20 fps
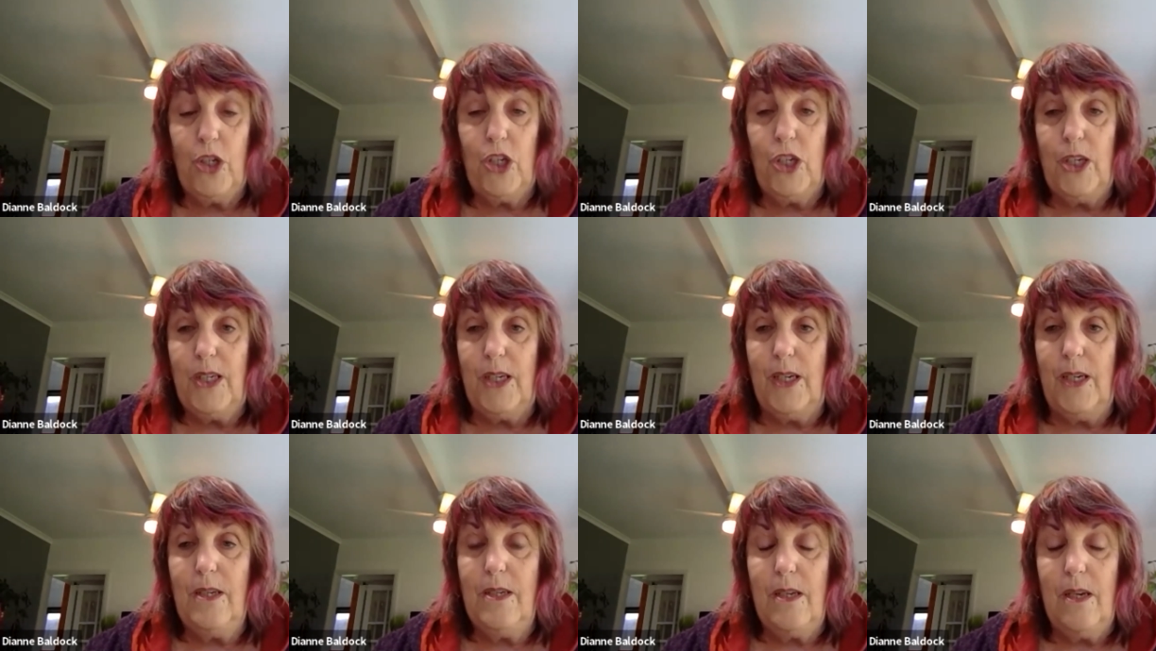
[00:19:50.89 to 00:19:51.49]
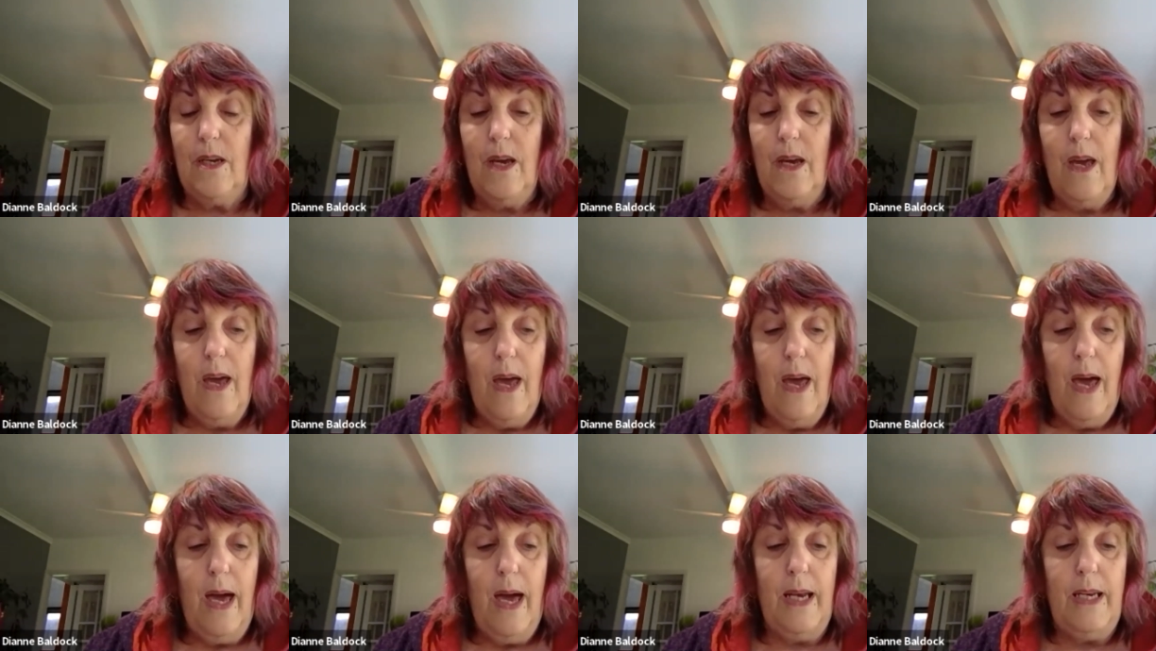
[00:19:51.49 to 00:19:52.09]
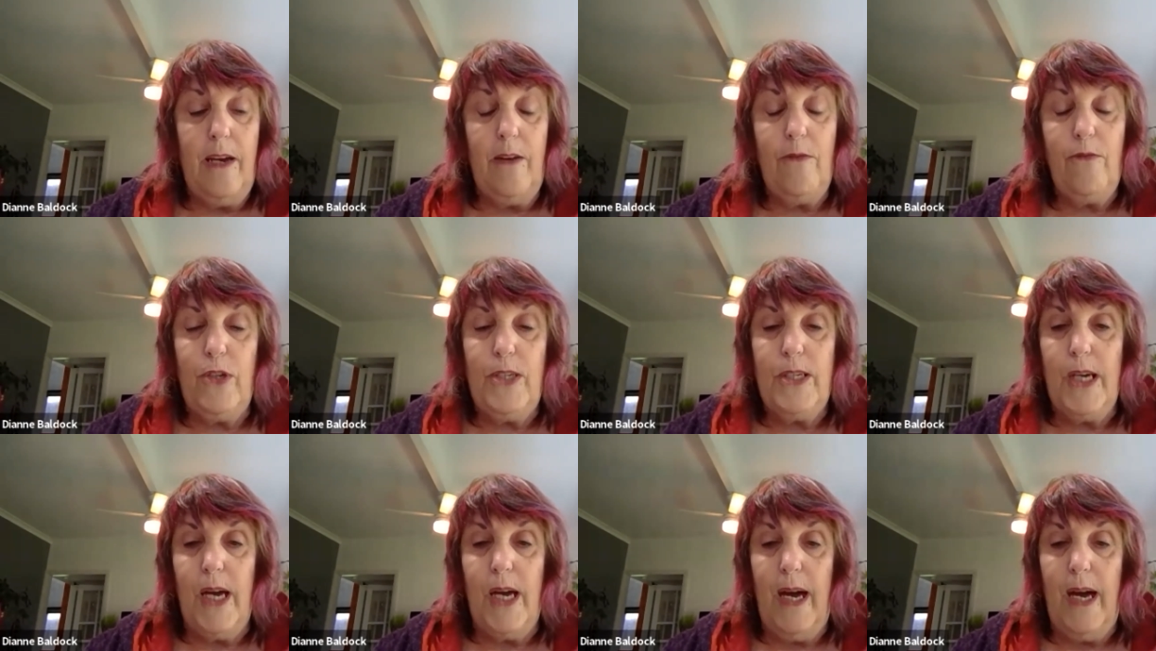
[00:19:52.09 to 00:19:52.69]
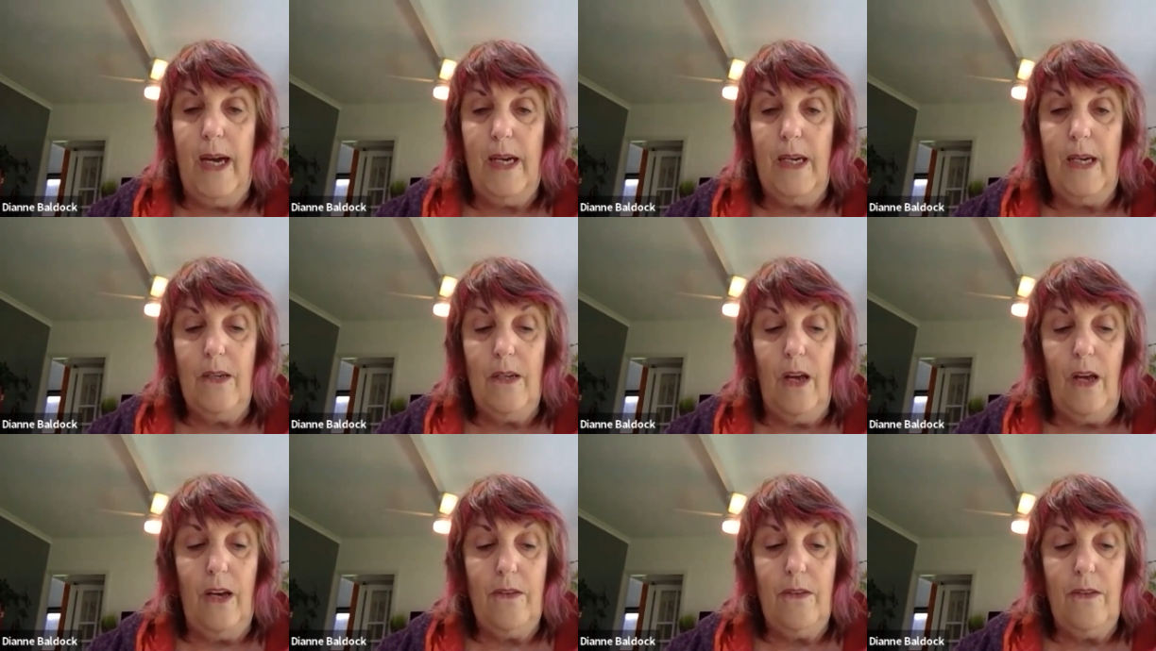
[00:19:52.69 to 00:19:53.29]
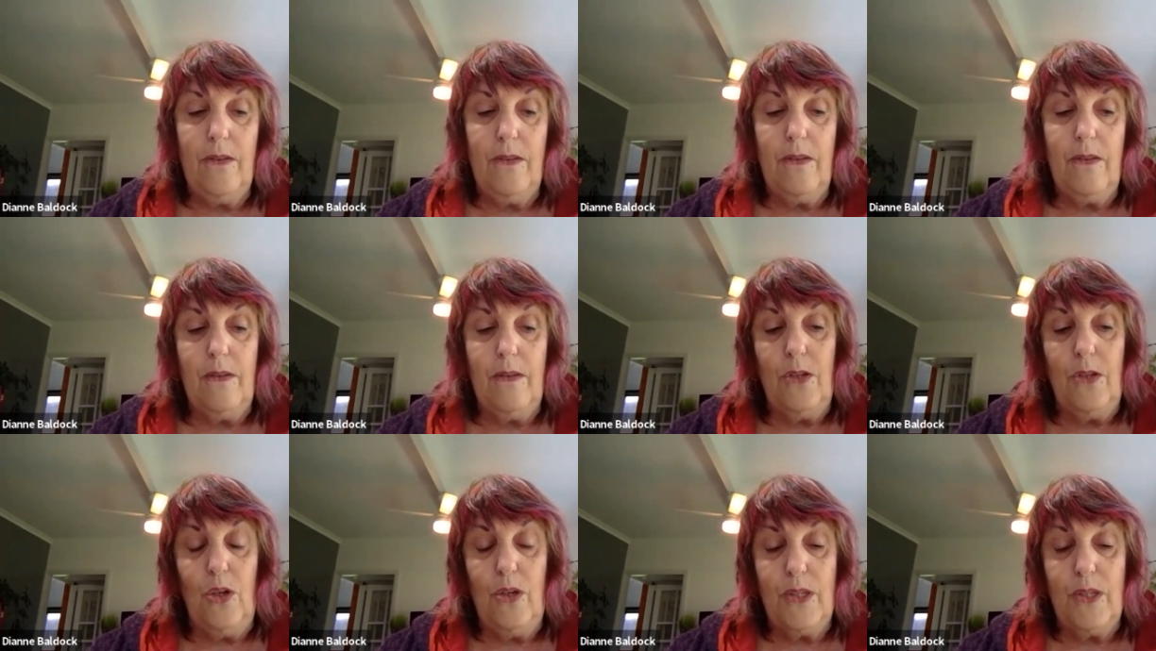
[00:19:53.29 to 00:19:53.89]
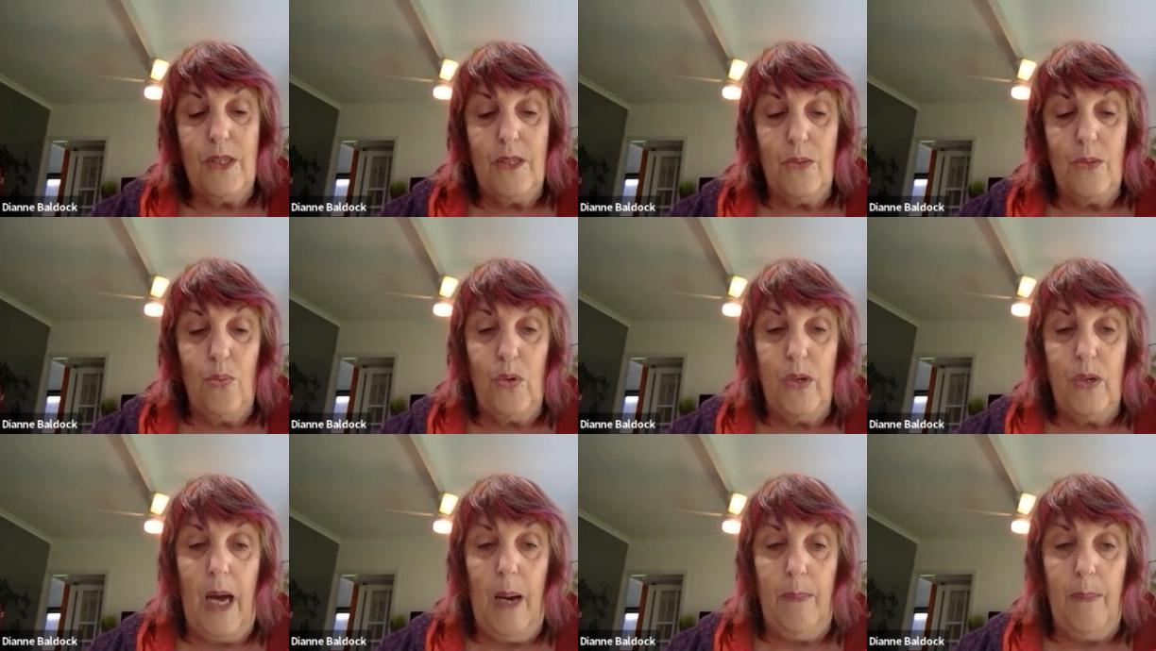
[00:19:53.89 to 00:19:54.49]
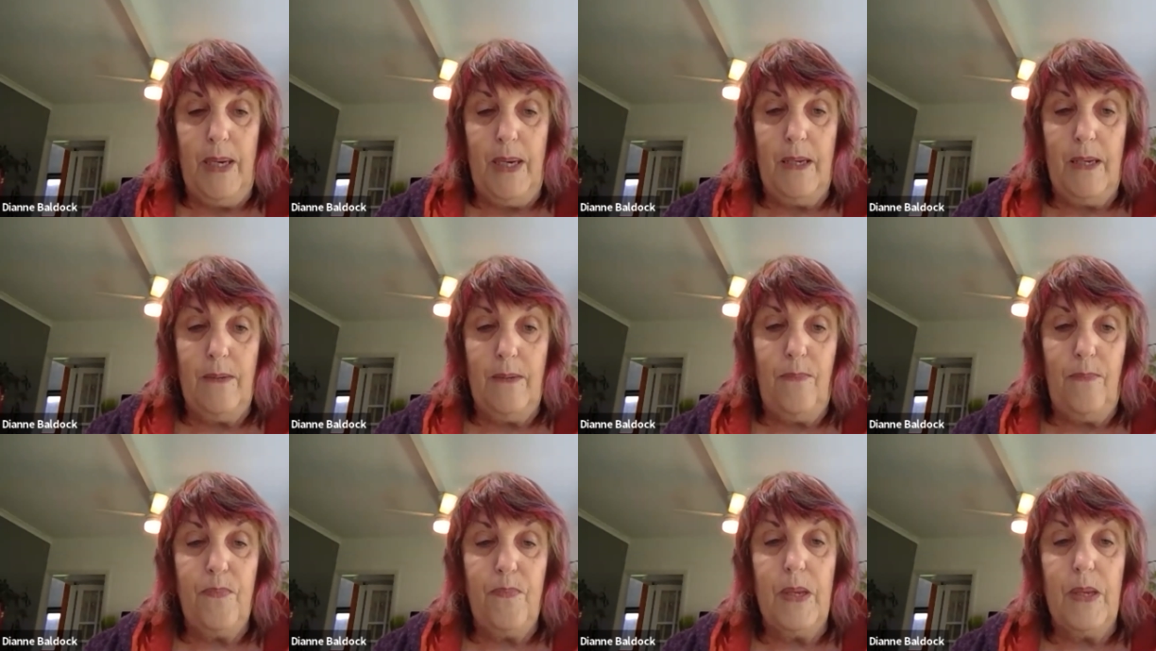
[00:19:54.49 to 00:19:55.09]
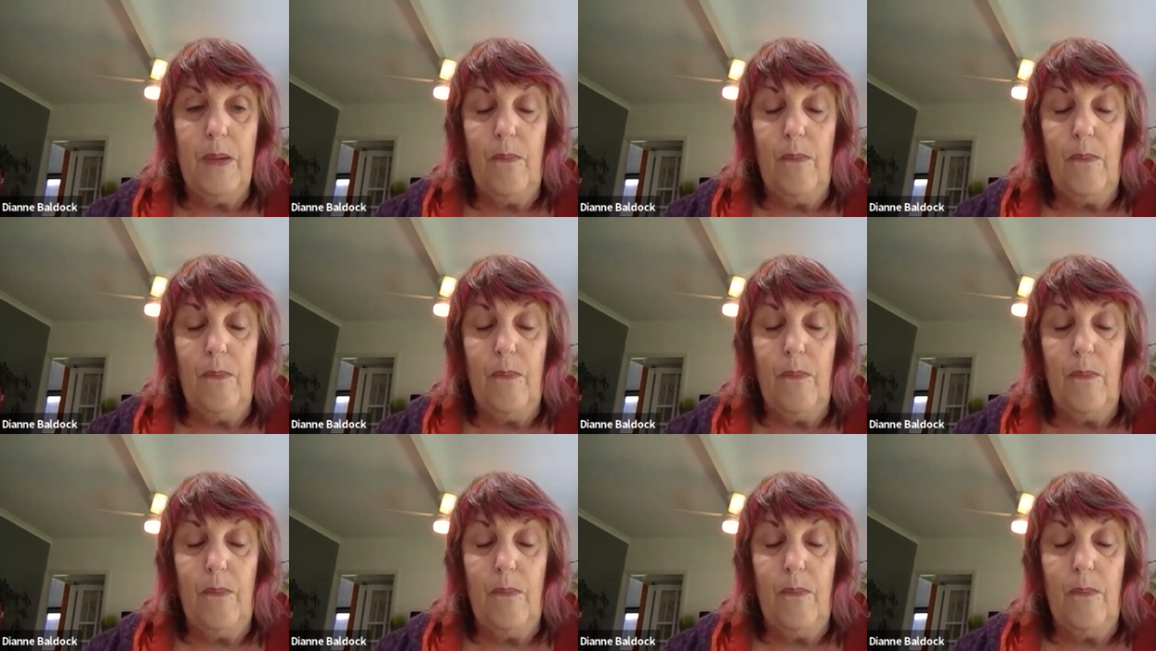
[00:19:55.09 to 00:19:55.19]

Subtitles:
did, and every day, like, nurses would come in,